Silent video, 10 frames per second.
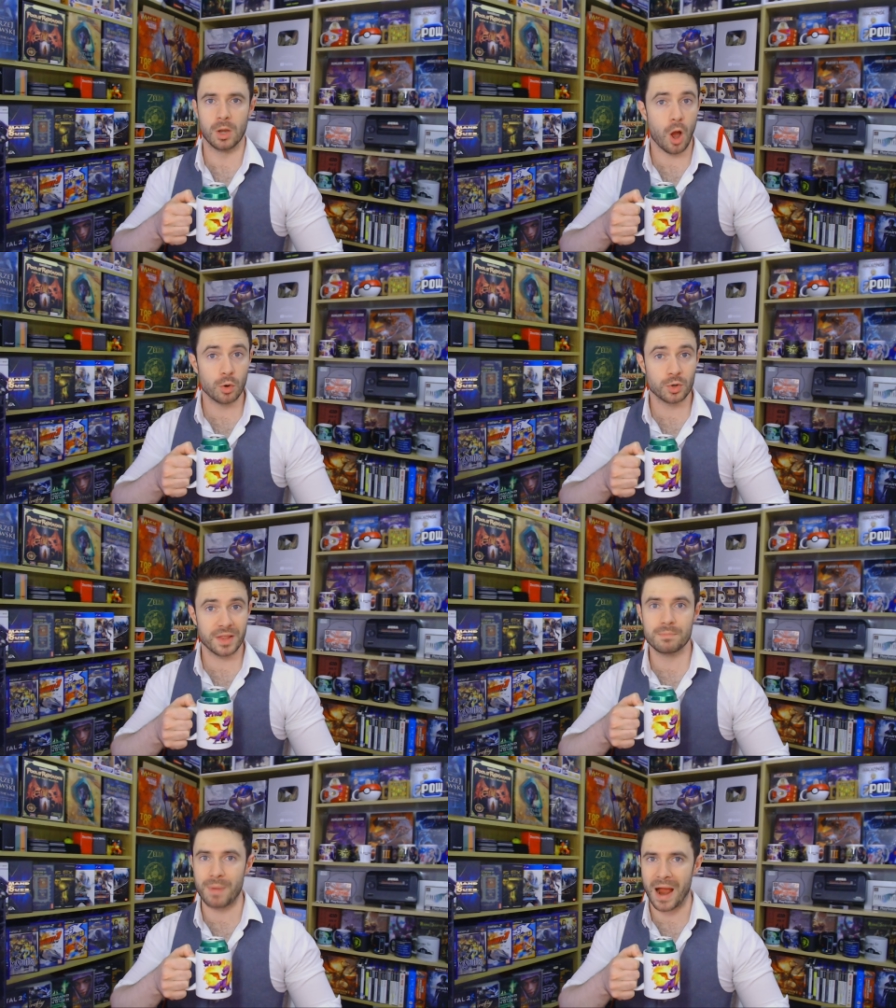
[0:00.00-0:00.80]

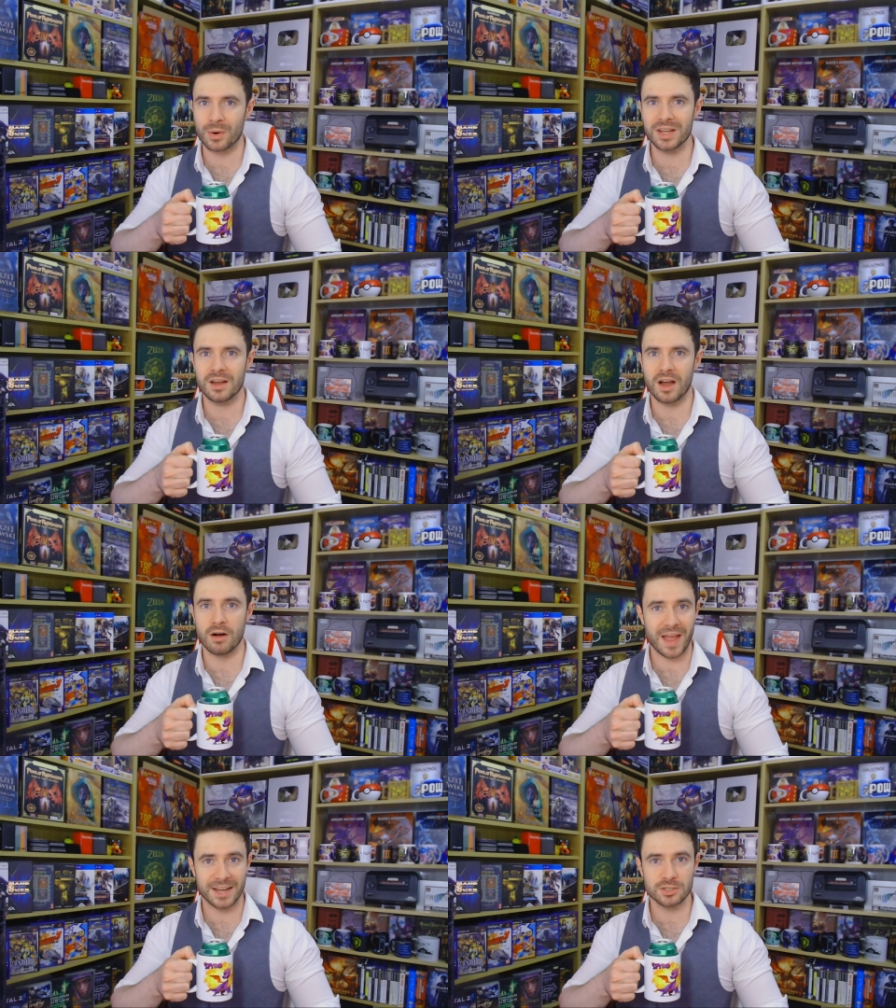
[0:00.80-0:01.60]
Lowering the barrier
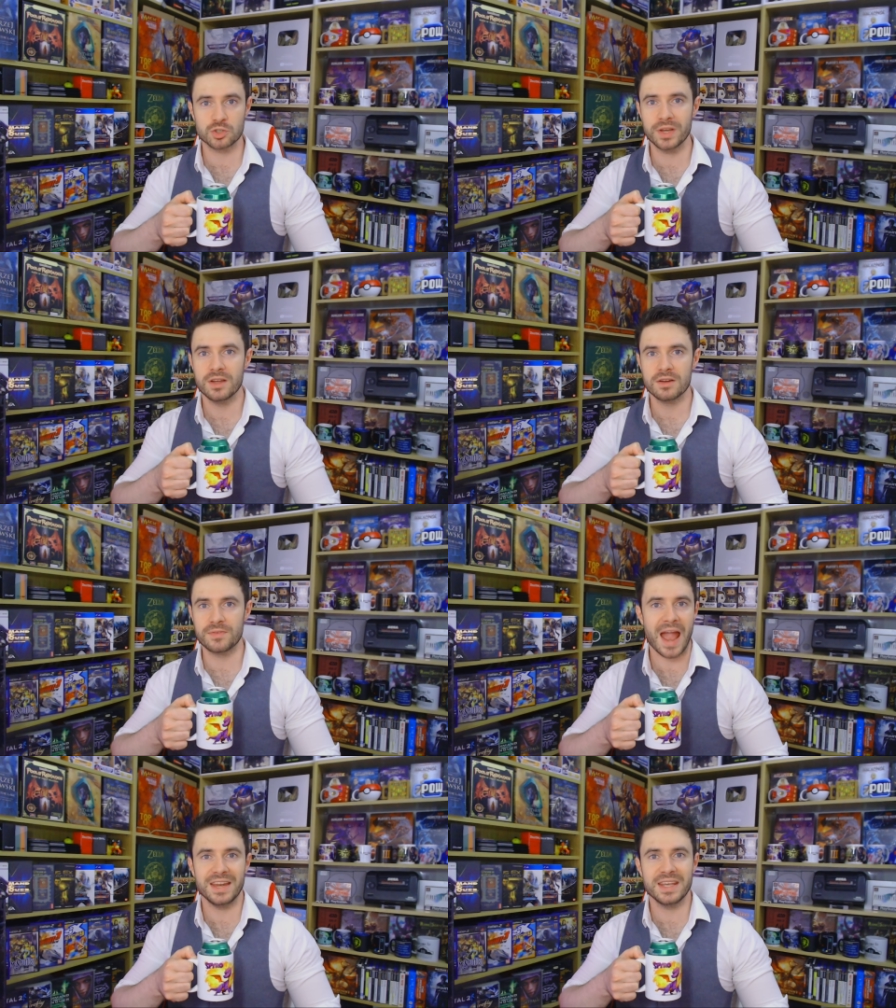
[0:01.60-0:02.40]
of entry
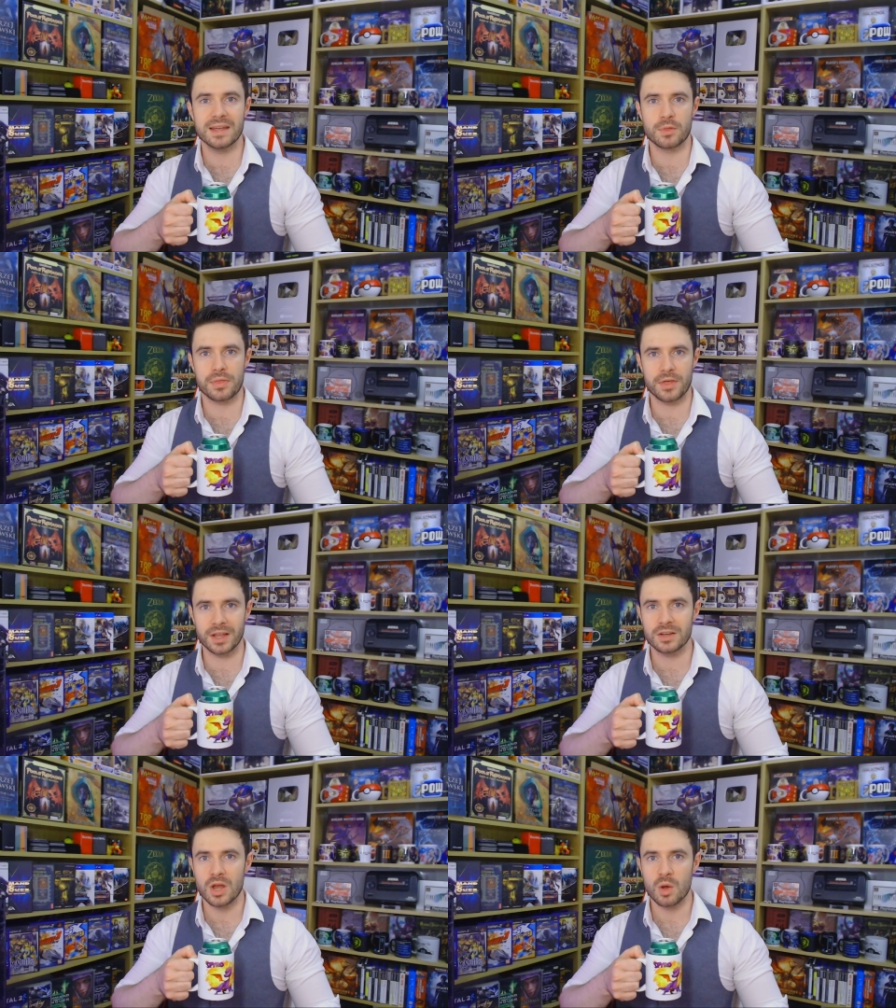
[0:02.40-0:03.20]
for any given
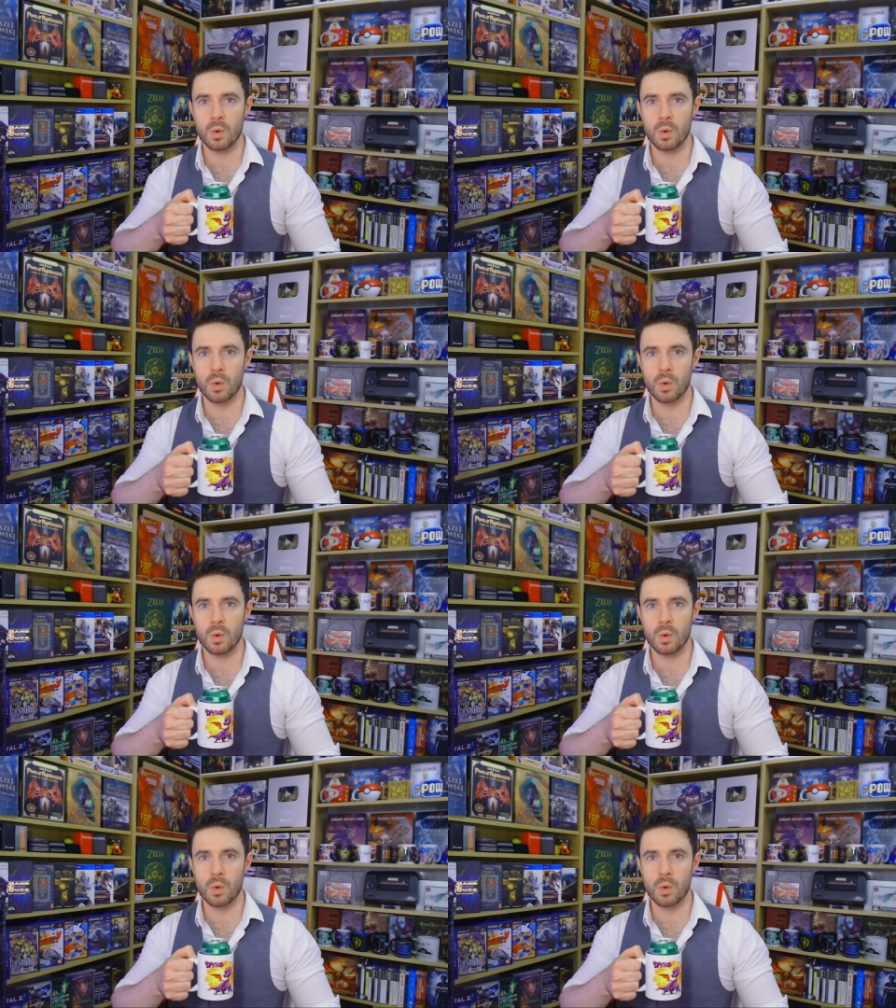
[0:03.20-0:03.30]
thing